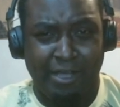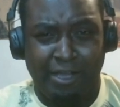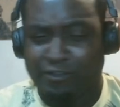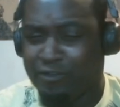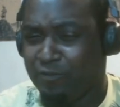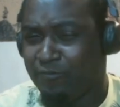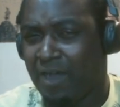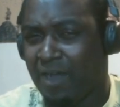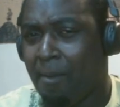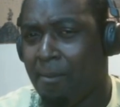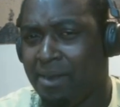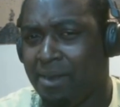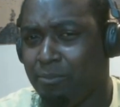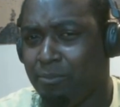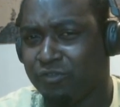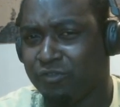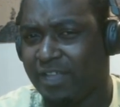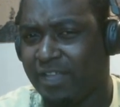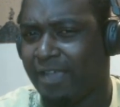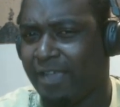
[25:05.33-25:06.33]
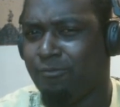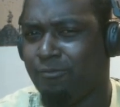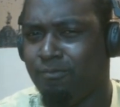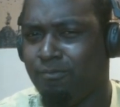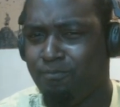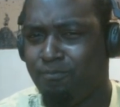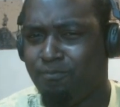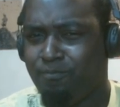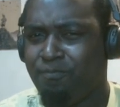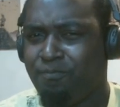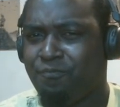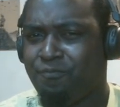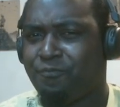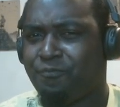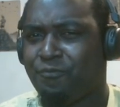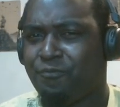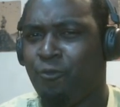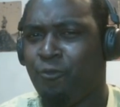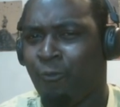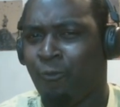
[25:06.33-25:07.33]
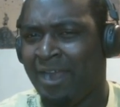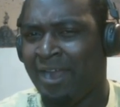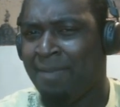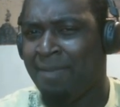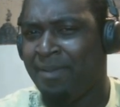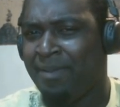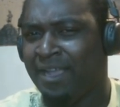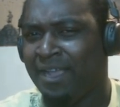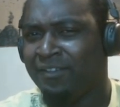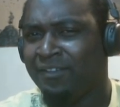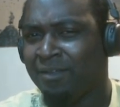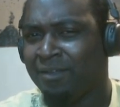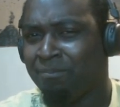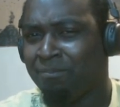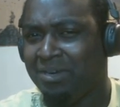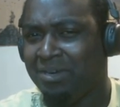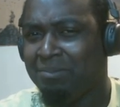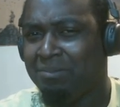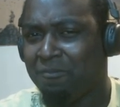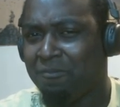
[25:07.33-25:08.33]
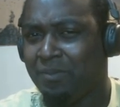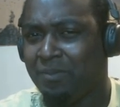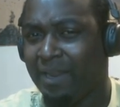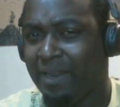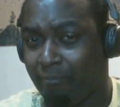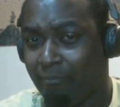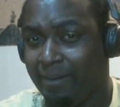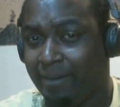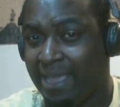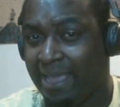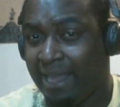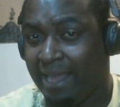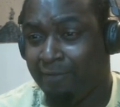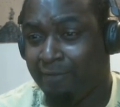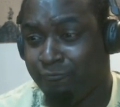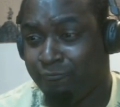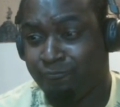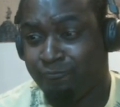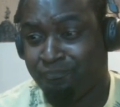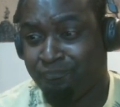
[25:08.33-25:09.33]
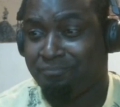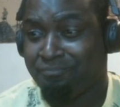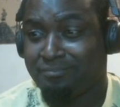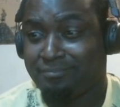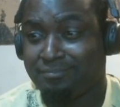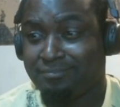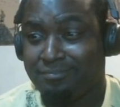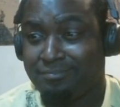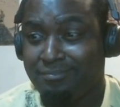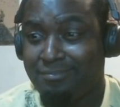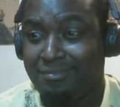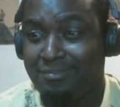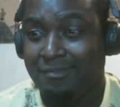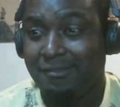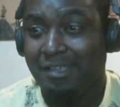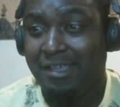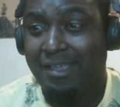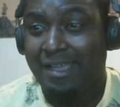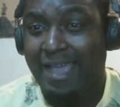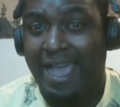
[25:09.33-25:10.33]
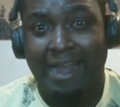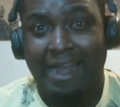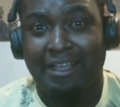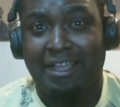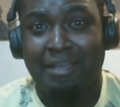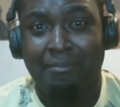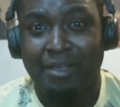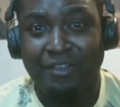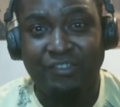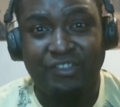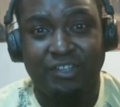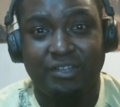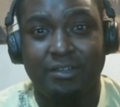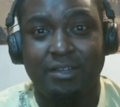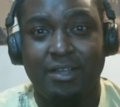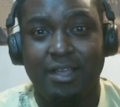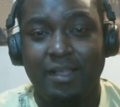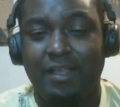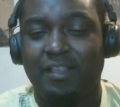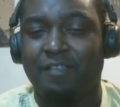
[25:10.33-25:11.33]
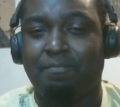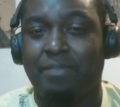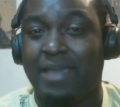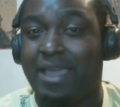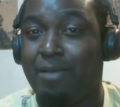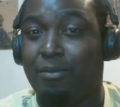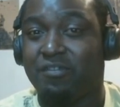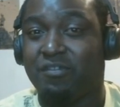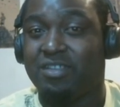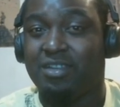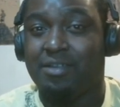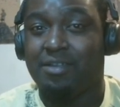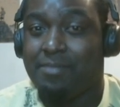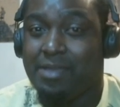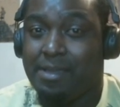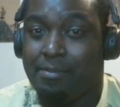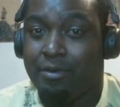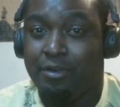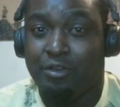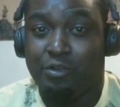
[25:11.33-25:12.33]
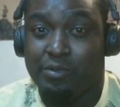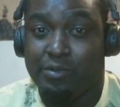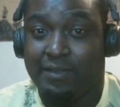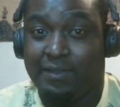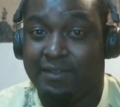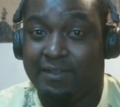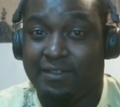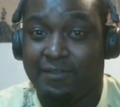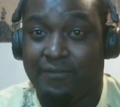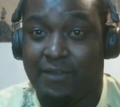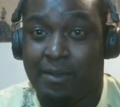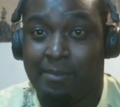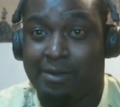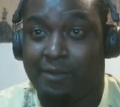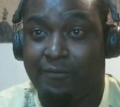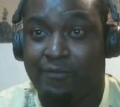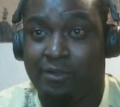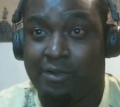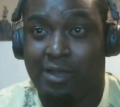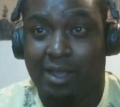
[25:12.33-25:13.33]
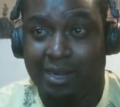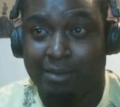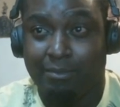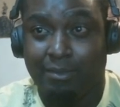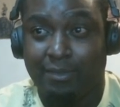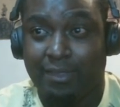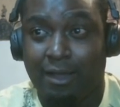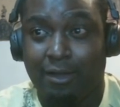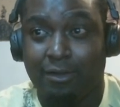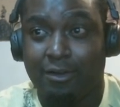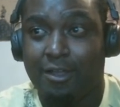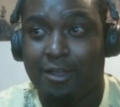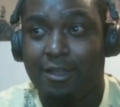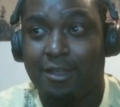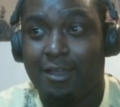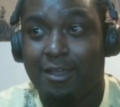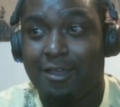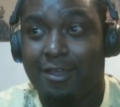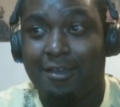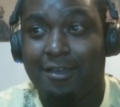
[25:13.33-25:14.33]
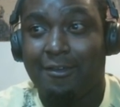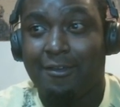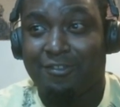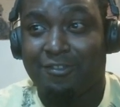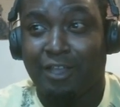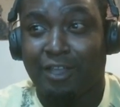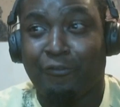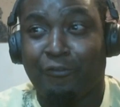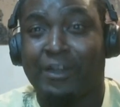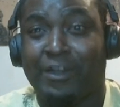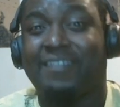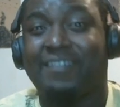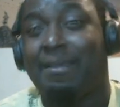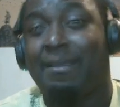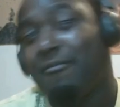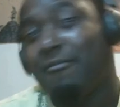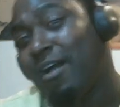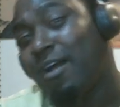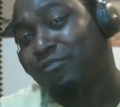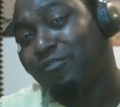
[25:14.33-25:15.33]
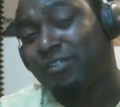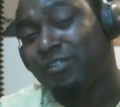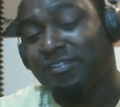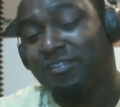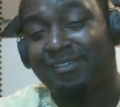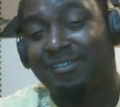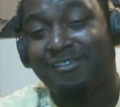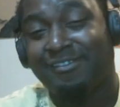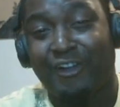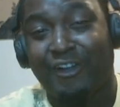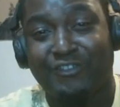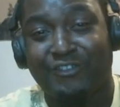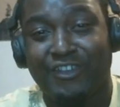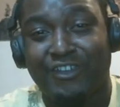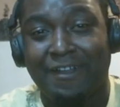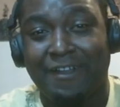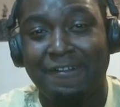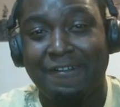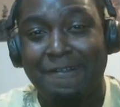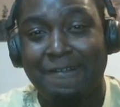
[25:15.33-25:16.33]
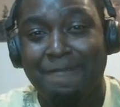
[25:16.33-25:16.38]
So Valmody was like rampaging and pretty much put everybody out of commission. Because Bang wasn't going to be able to do anything to Valmody if you're ugly without suffering the same consequences as Darkshot.